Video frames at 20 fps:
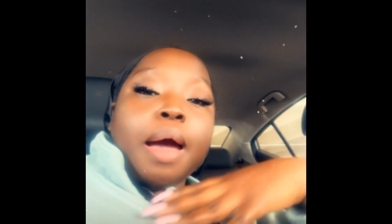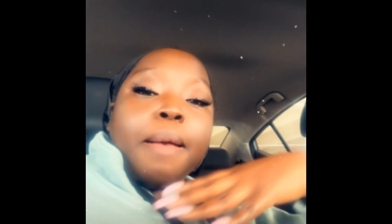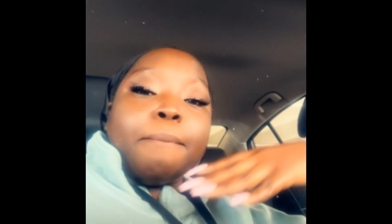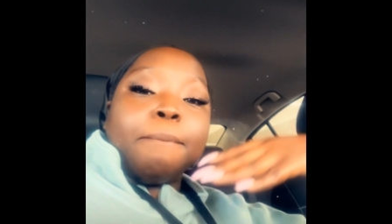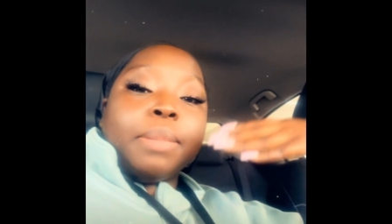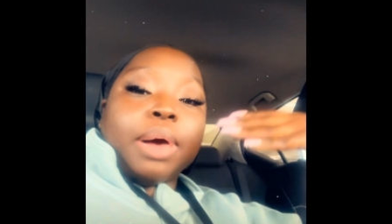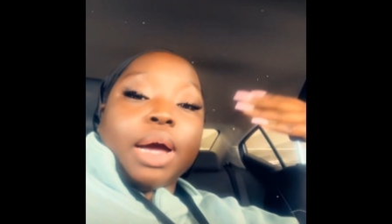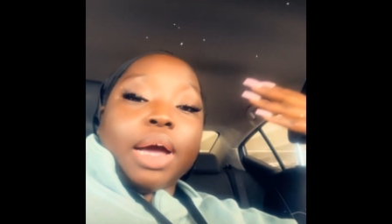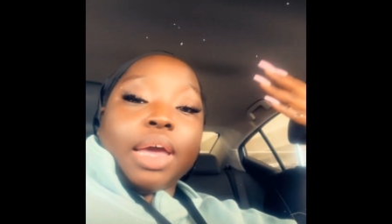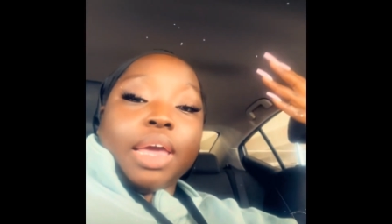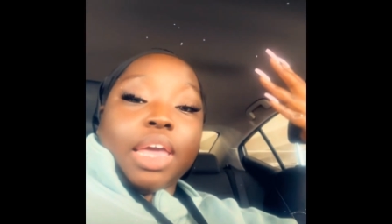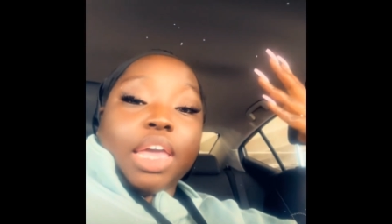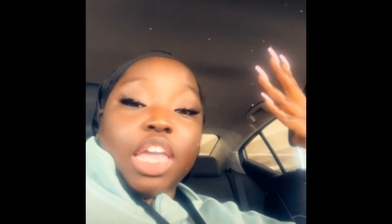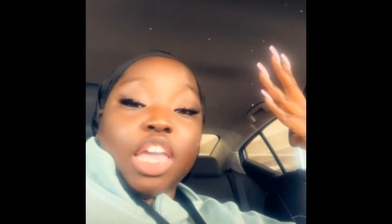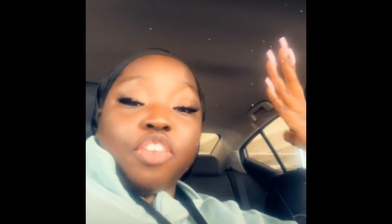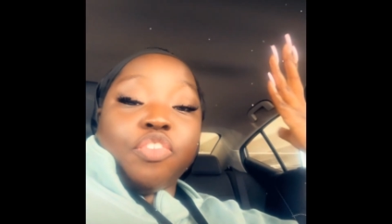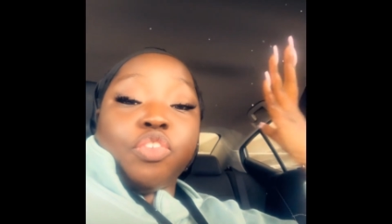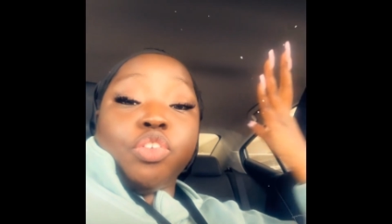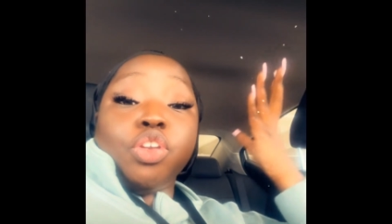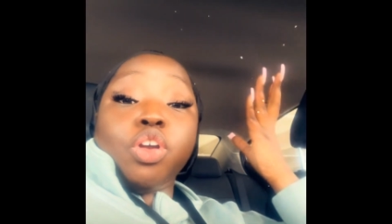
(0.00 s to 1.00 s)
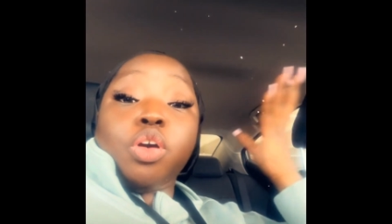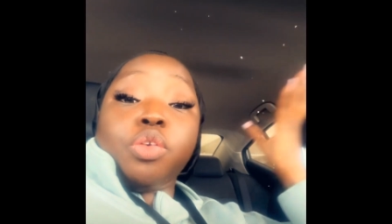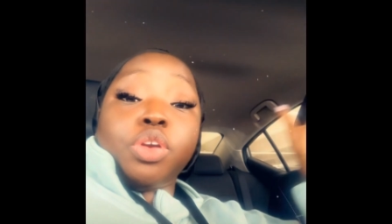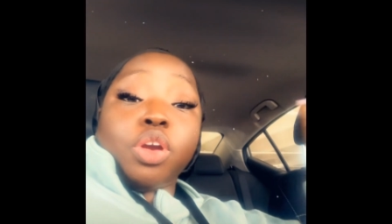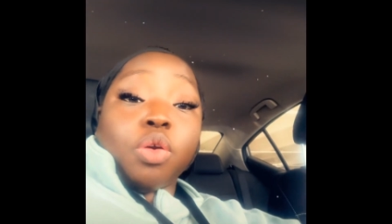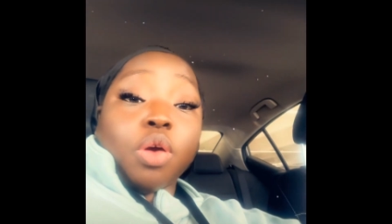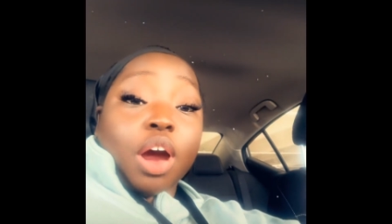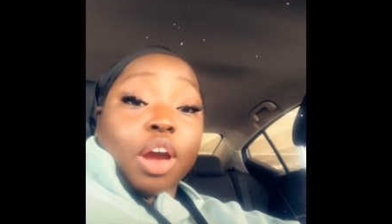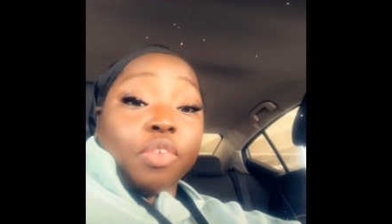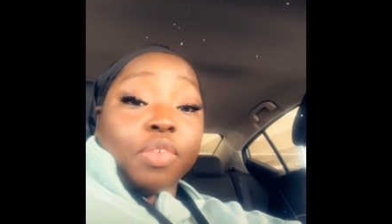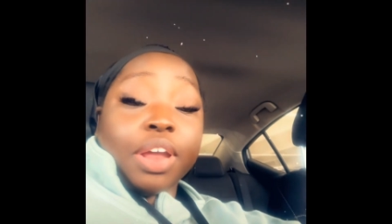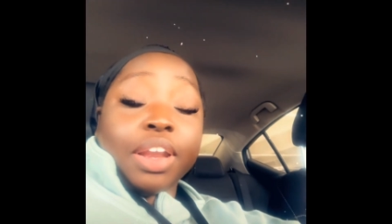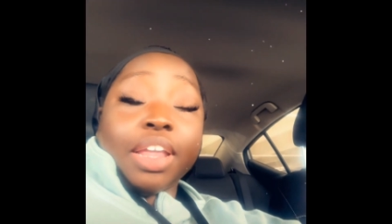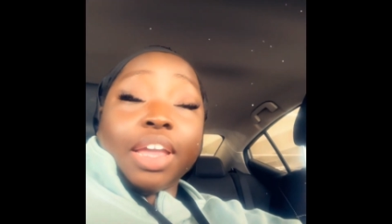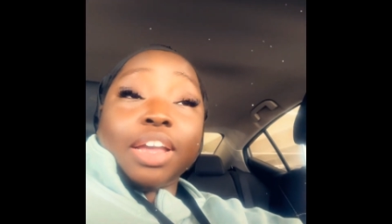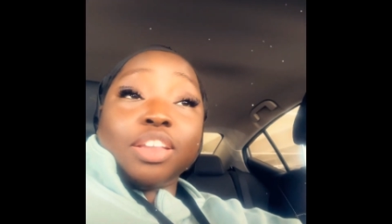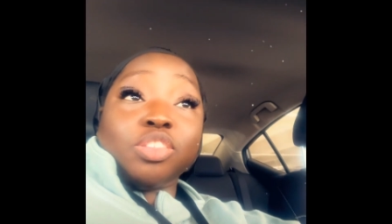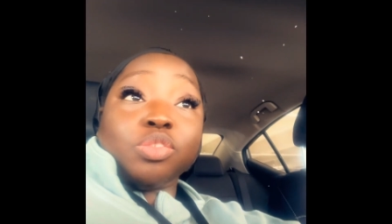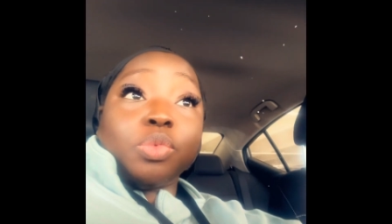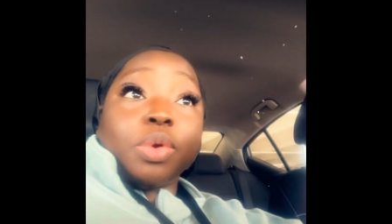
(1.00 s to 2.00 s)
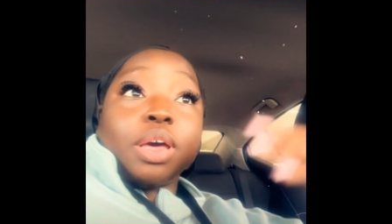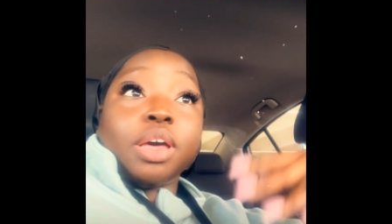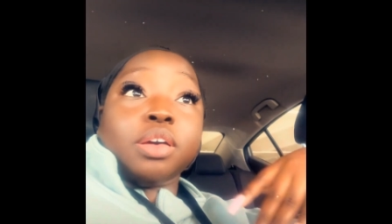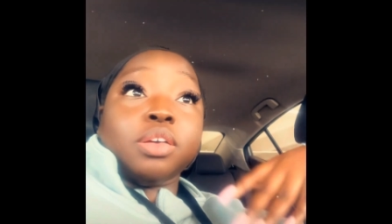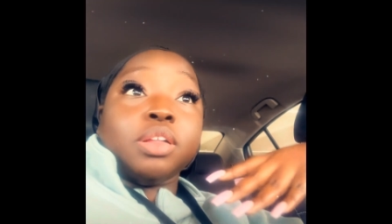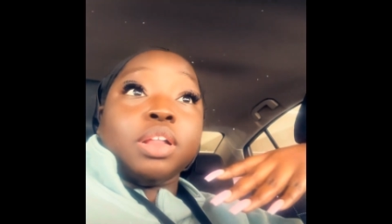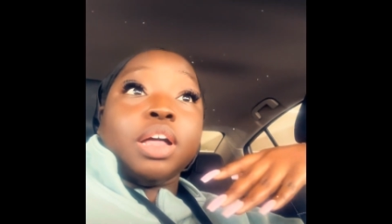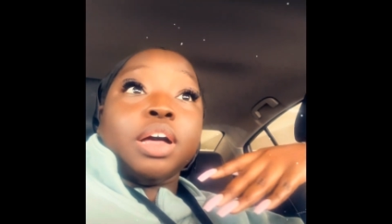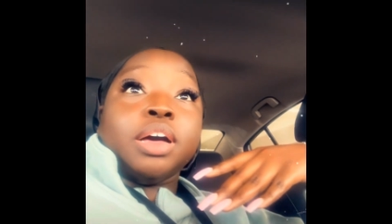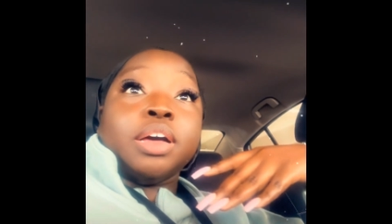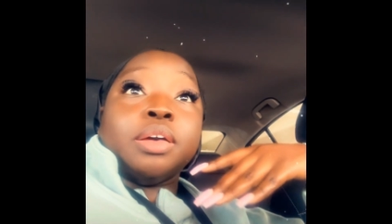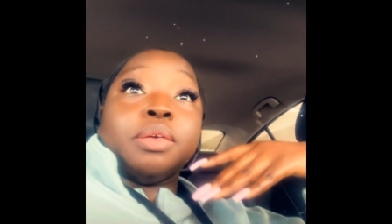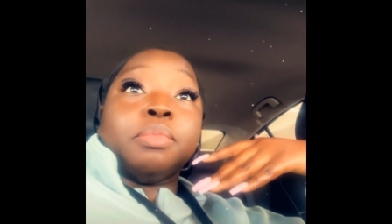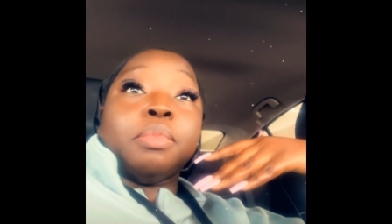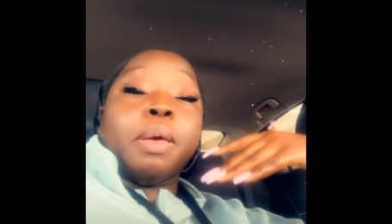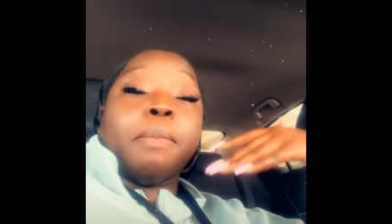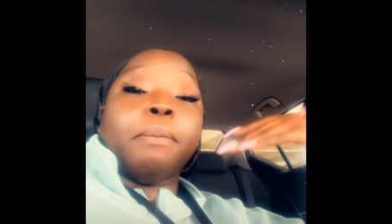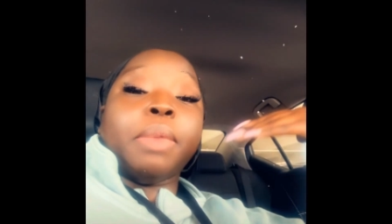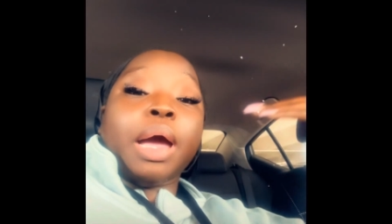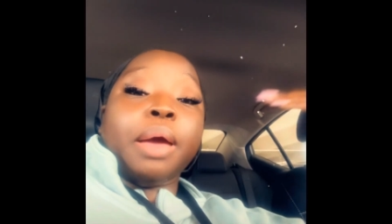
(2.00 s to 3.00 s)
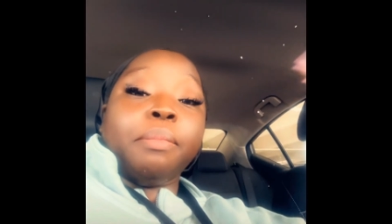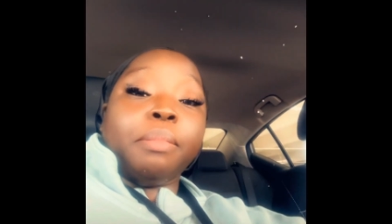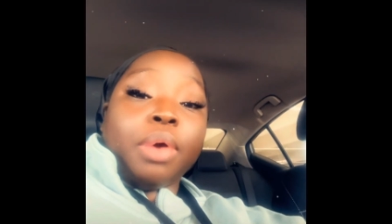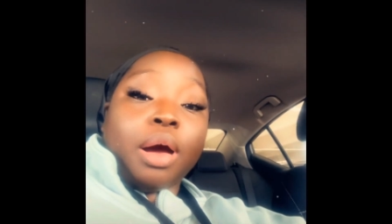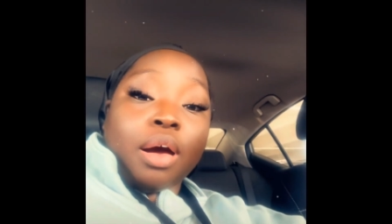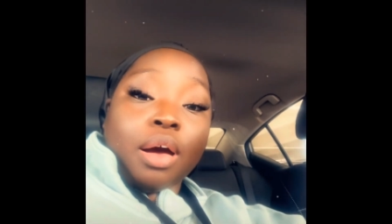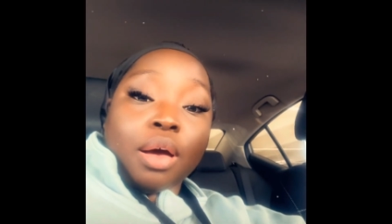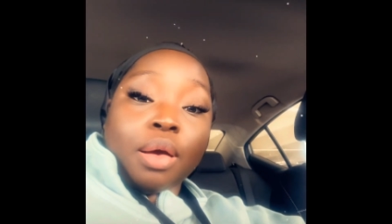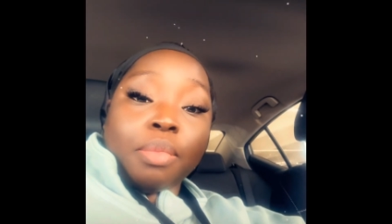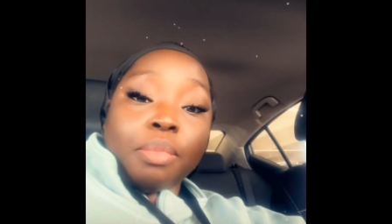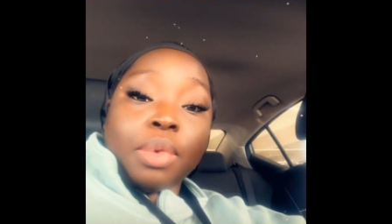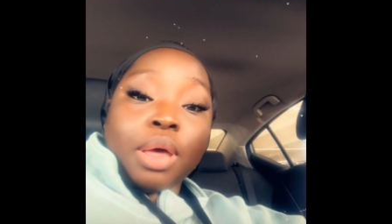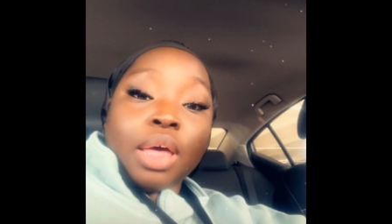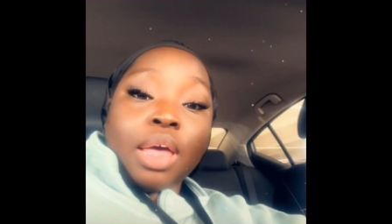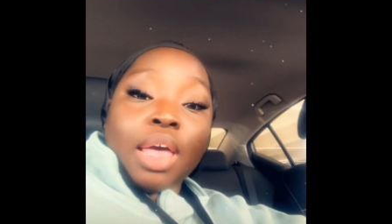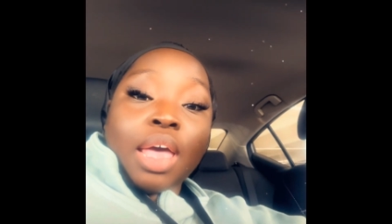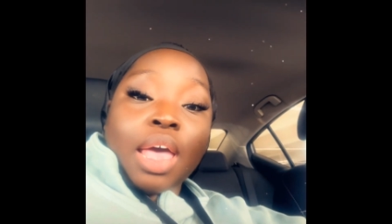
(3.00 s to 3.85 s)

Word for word: My if you don't know already as well, um my mom